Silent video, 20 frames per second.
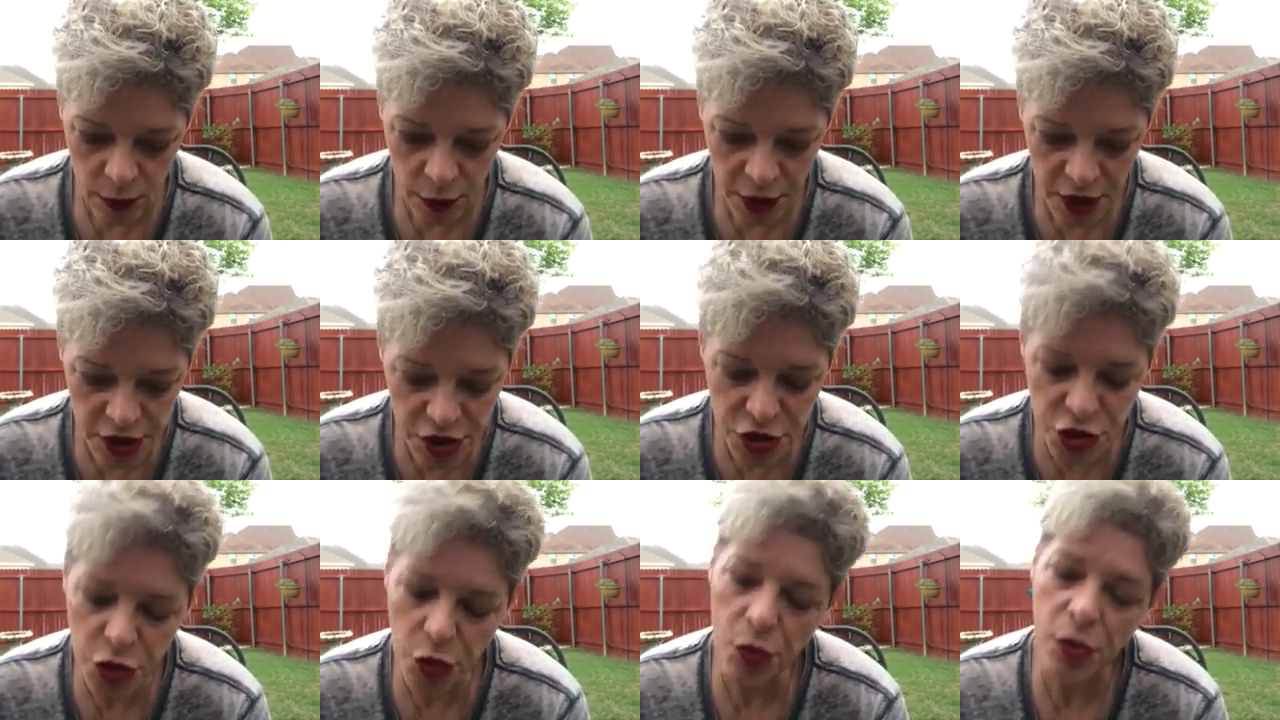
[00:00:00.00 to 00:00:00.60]
But
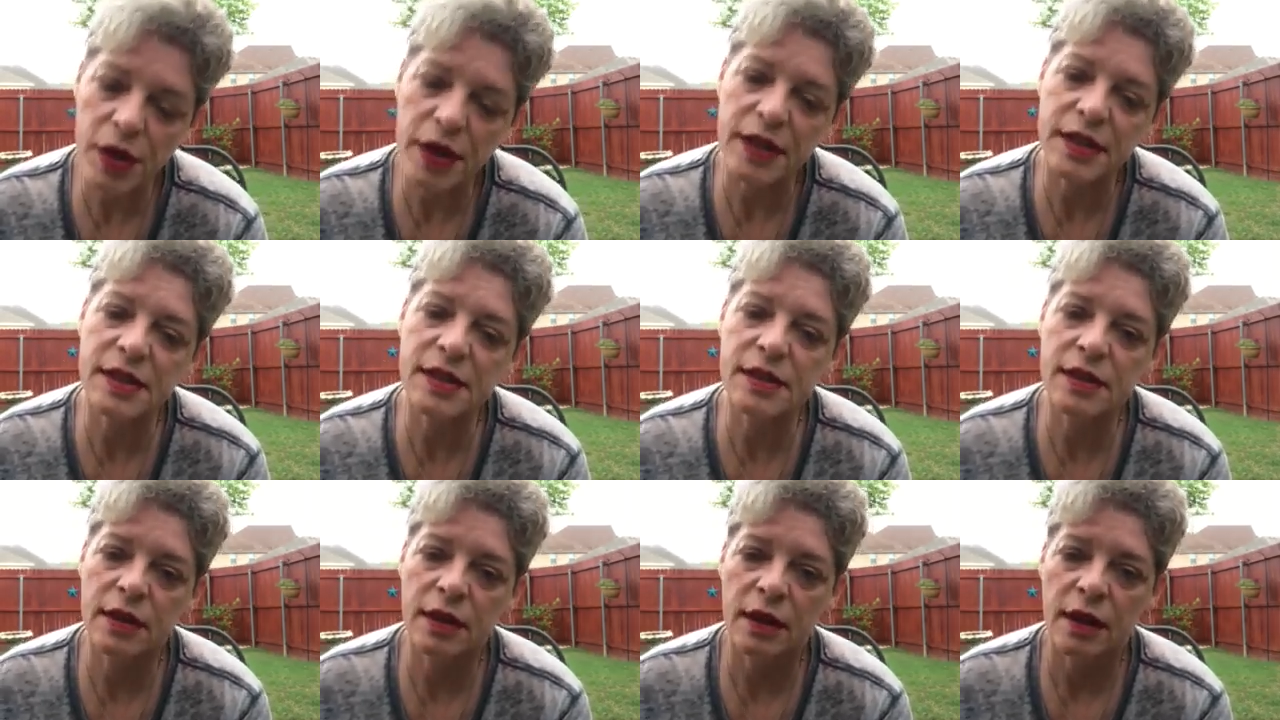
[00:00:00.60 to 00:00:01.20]
it's a
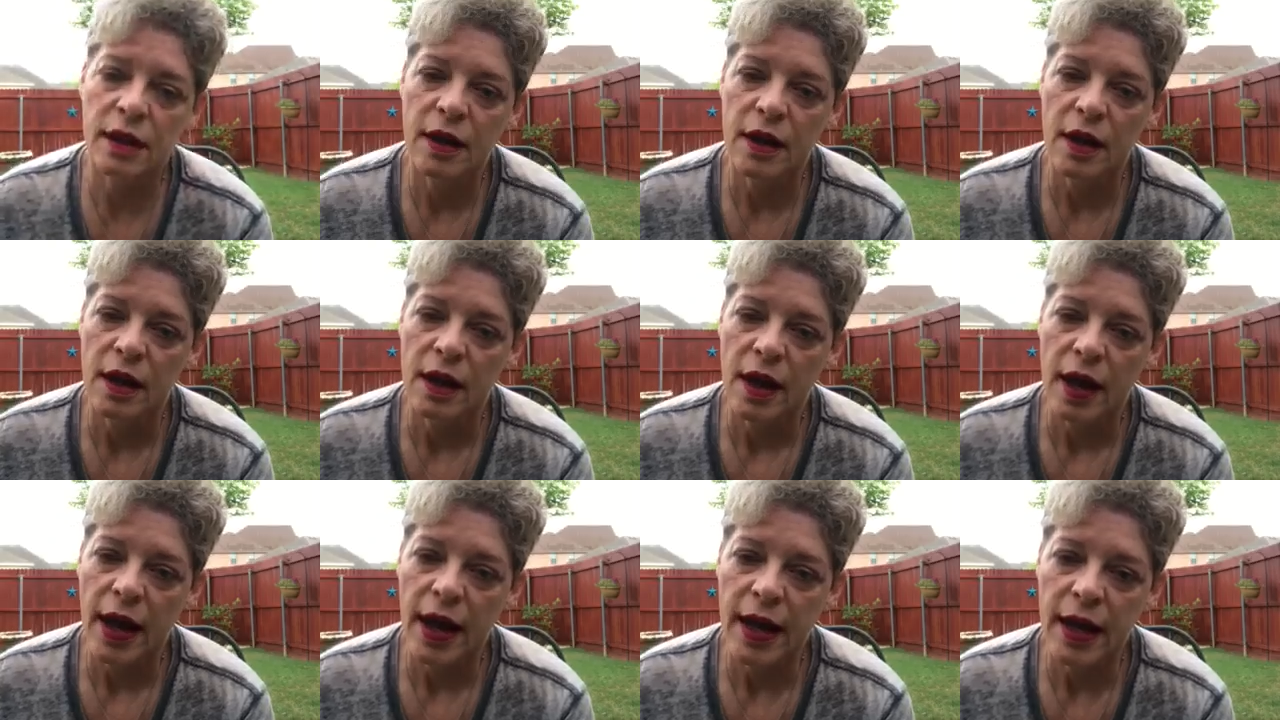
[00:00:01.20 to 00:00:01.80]
choice.
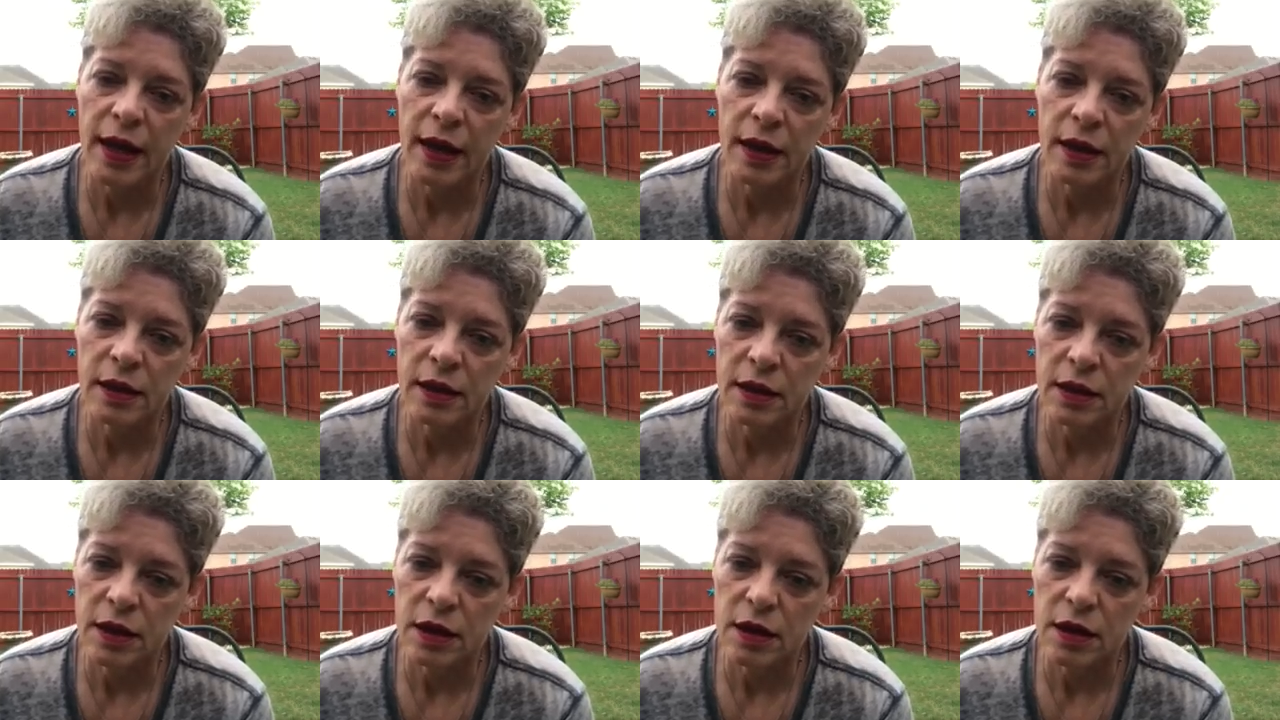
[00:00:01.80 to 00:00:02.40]

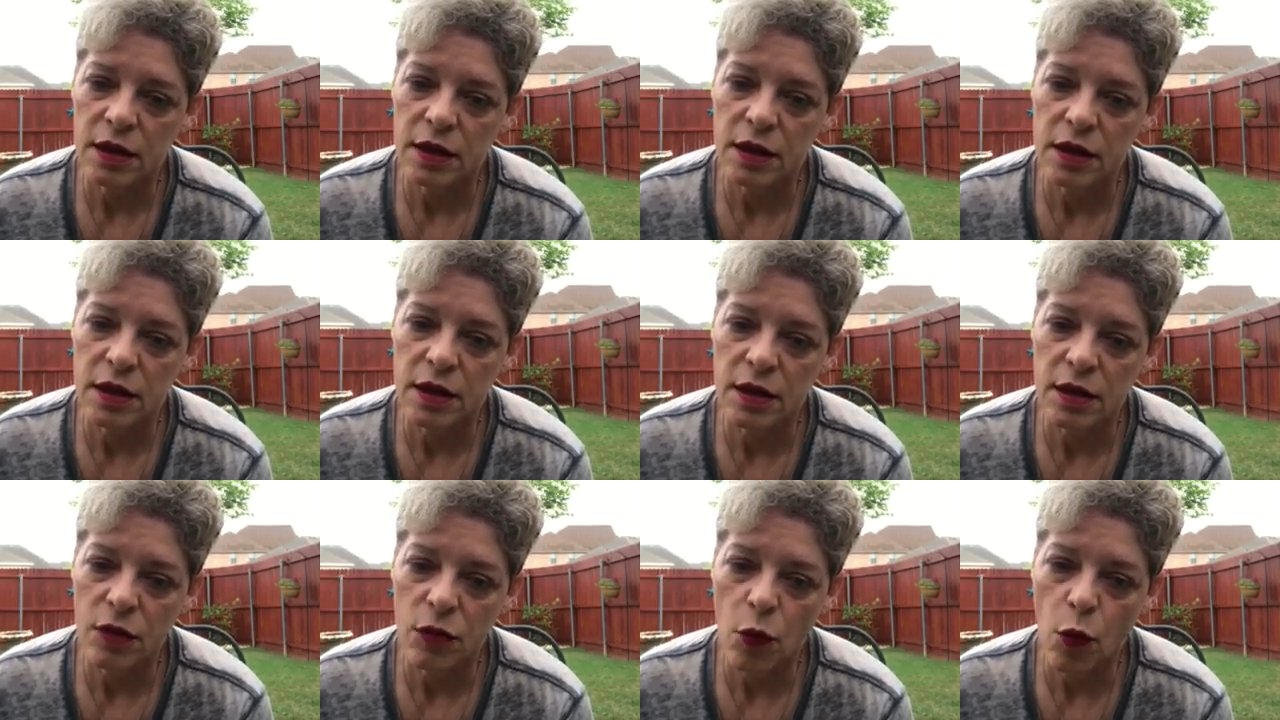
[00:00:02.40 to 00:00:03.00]
And
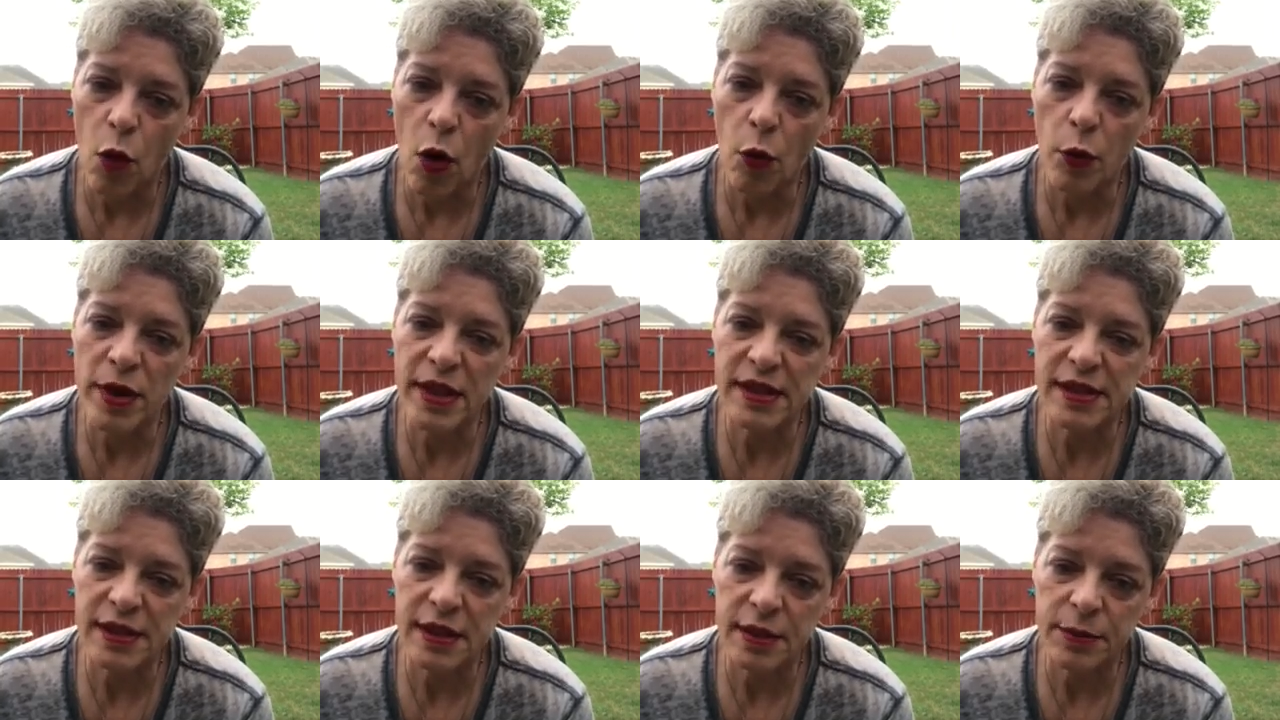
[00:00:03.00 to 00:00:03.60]
what
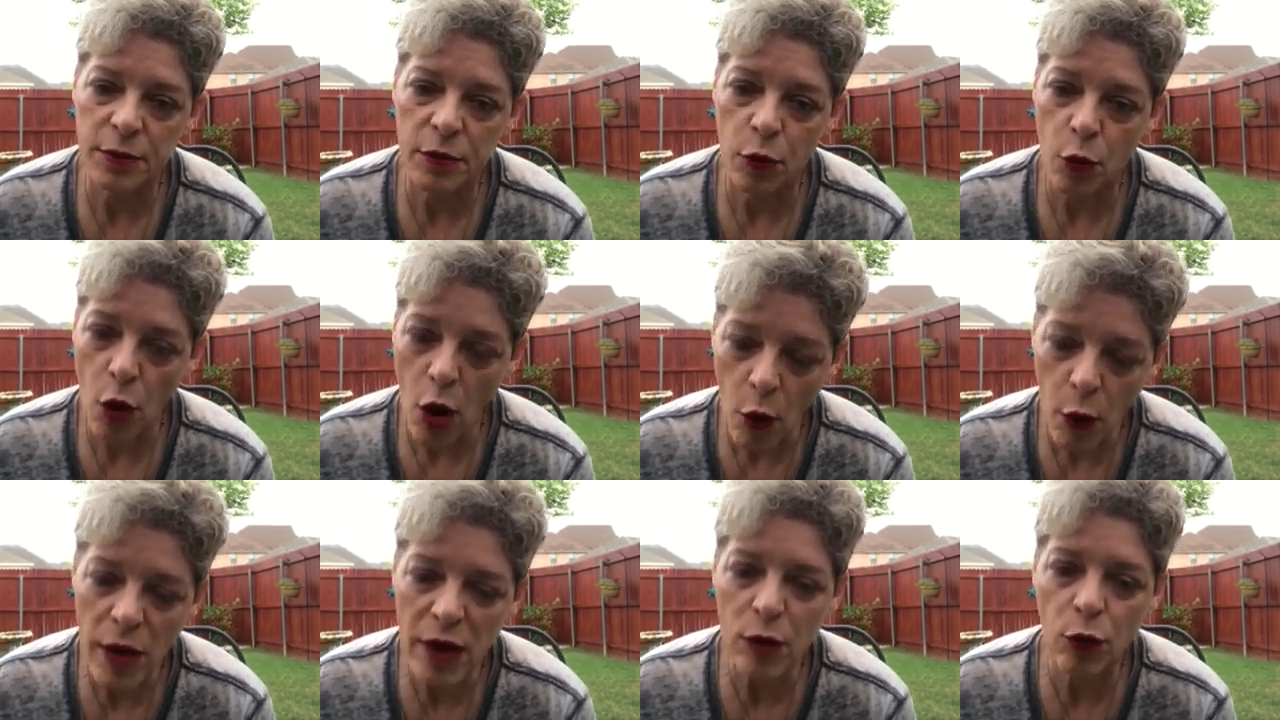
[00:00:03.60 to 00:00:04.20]
we see,
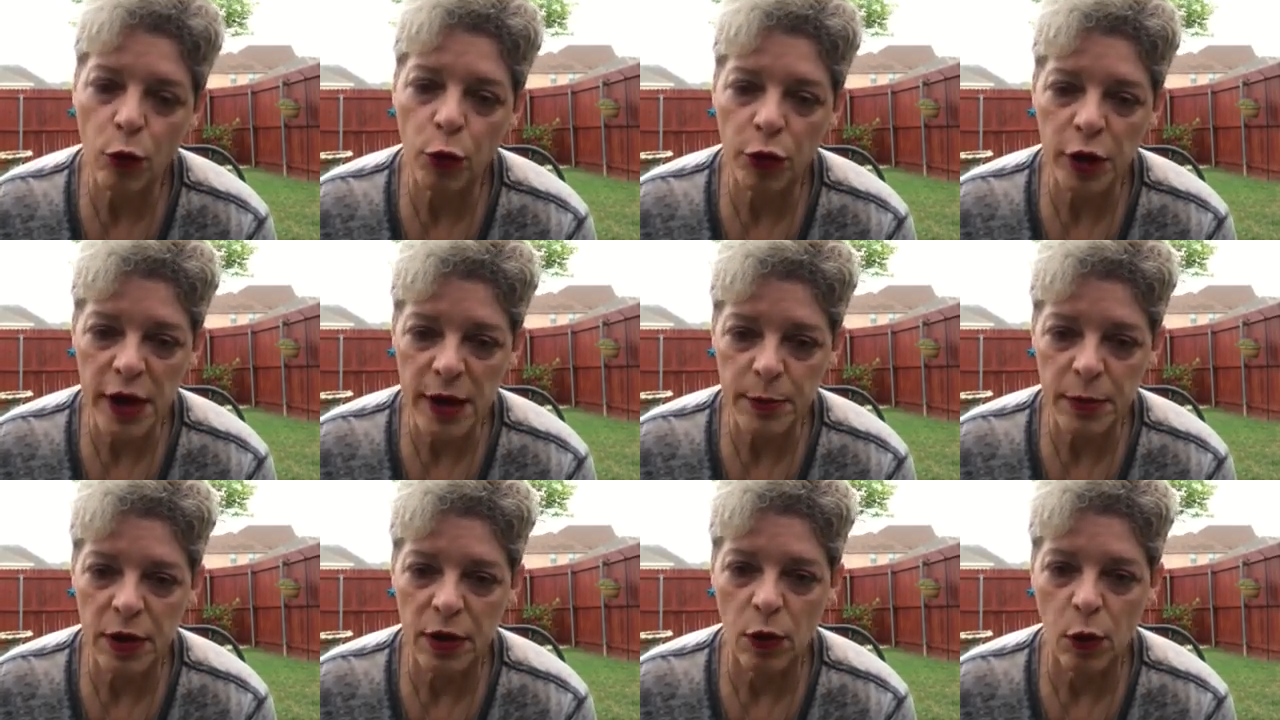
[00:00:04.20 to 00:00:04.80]
what we
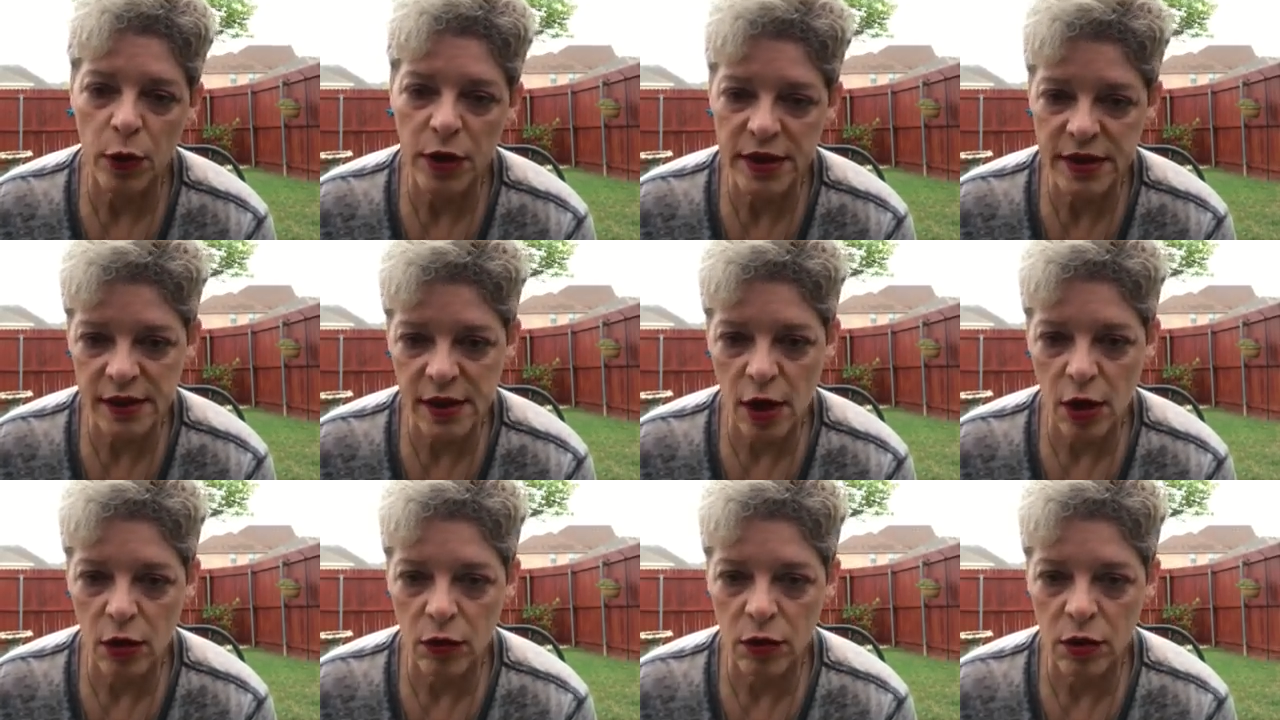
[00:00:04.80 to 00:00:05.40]
reap, we
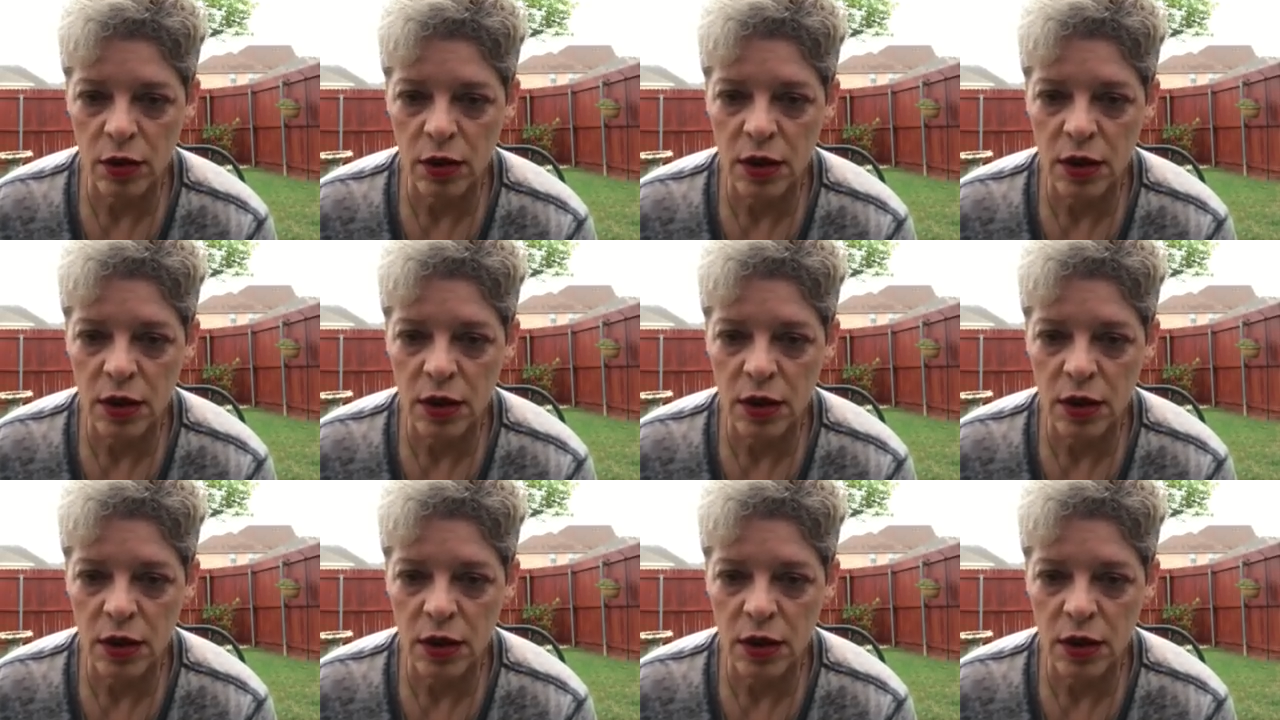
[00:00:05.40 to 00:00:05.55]
sow.